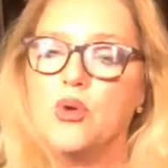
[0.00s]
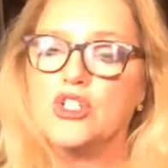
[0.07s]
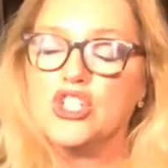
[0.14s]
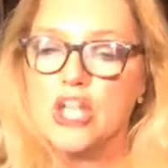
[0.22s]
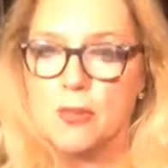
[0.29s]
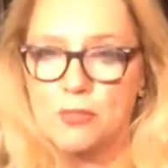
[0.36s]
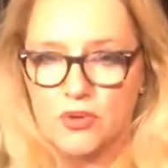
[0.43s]

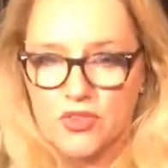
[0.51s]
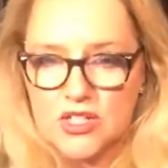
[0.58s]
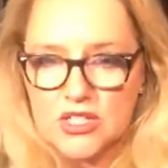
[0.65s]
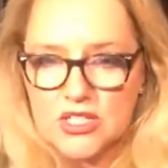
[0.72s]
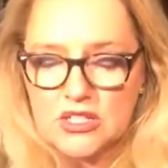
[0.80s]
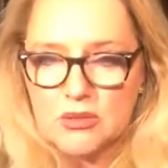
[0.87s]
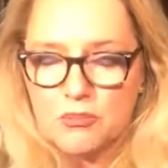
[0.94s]
shepherd
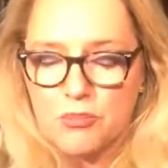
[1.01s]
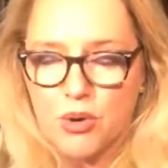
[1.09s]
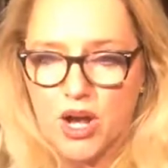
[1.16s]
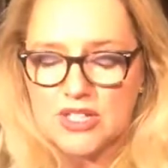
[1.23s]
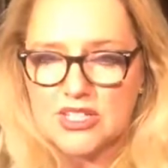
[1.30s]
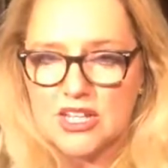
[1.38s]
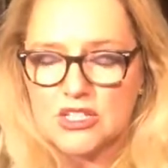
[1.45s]
this
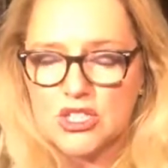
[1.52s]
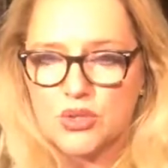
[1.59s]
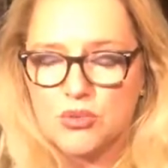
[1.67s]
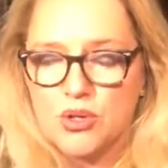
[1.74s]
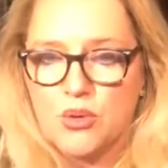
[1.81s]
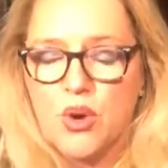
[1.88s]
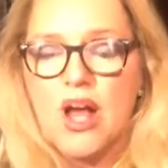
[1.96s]
process
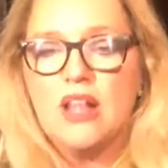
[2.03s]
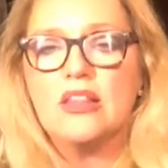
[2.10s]
through,